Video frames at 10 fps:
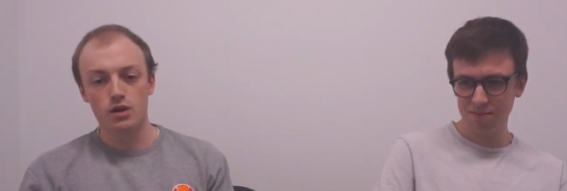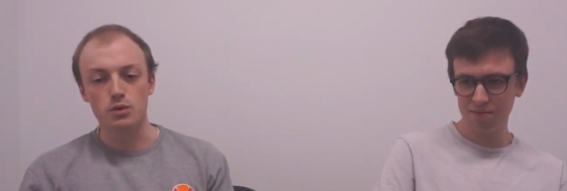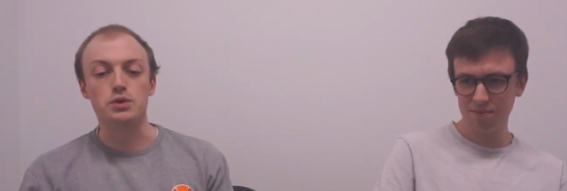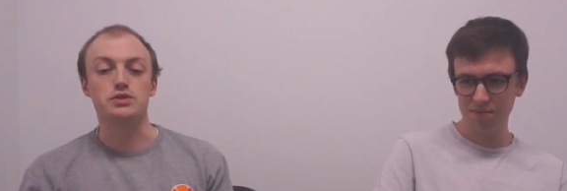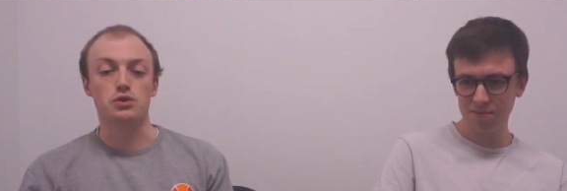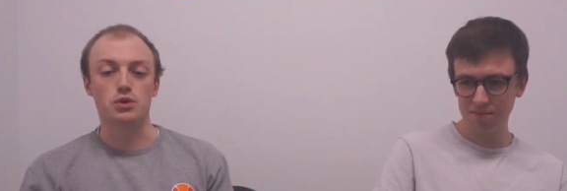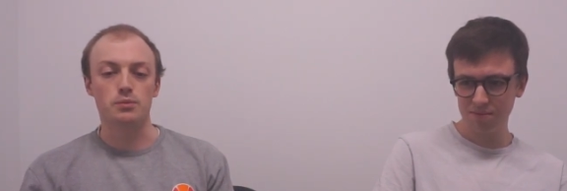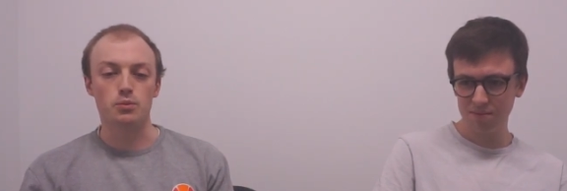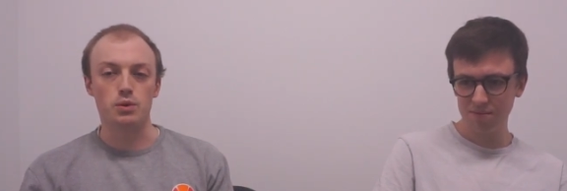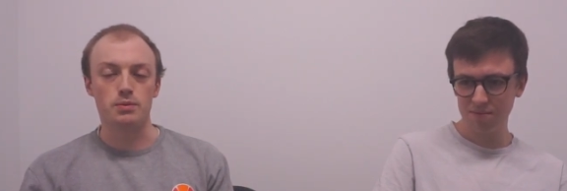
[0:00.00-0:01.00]
Speaker 1: we always
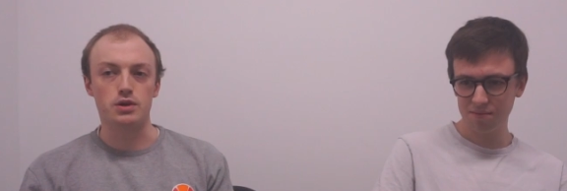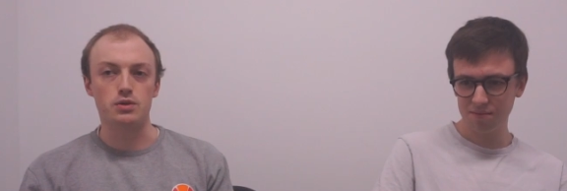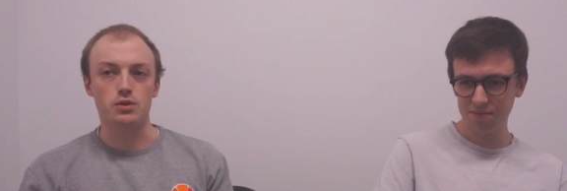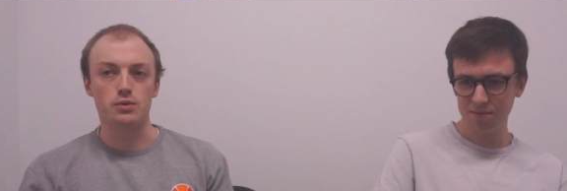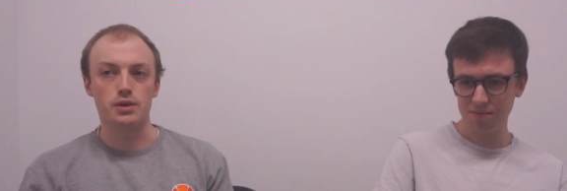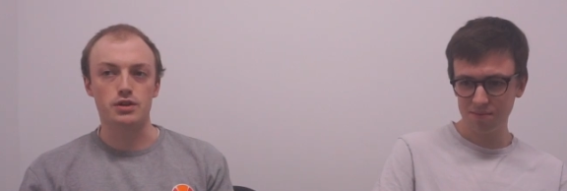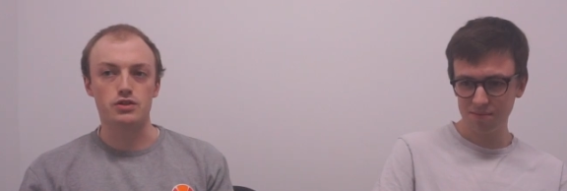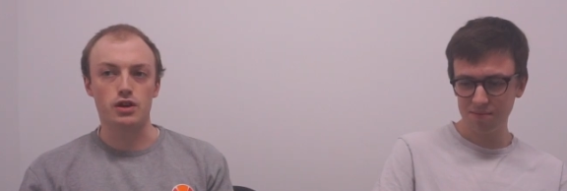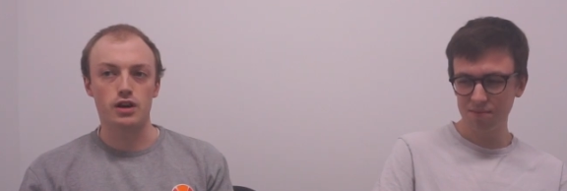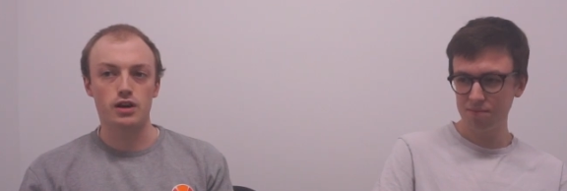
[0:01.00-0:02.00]
thought it would be cool if we could
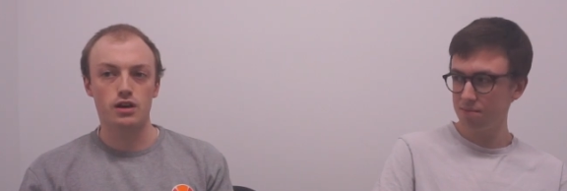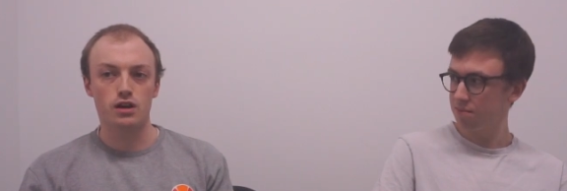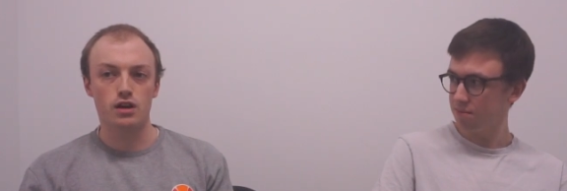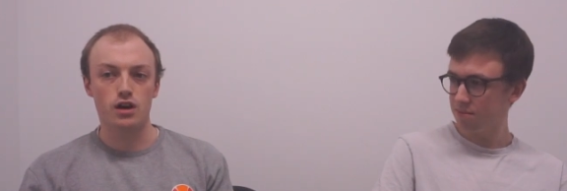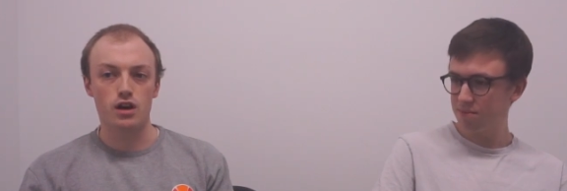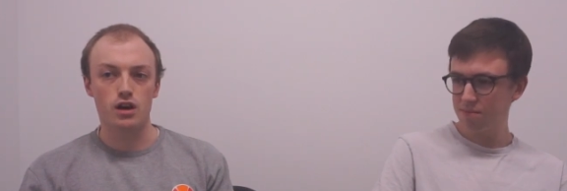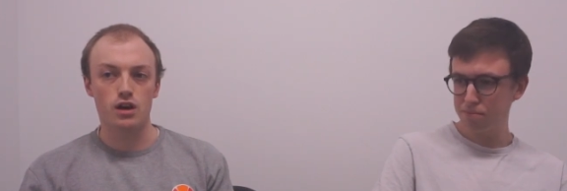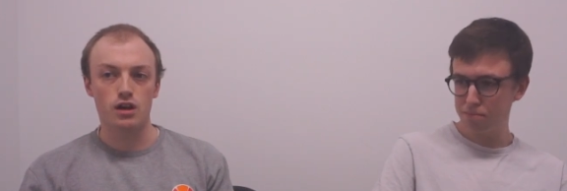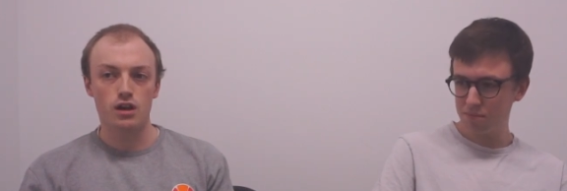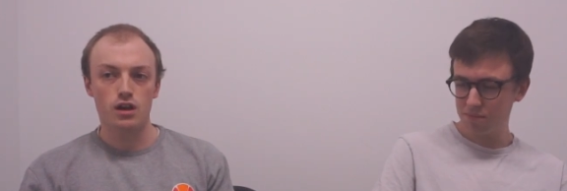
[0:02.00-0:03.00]
try it uh,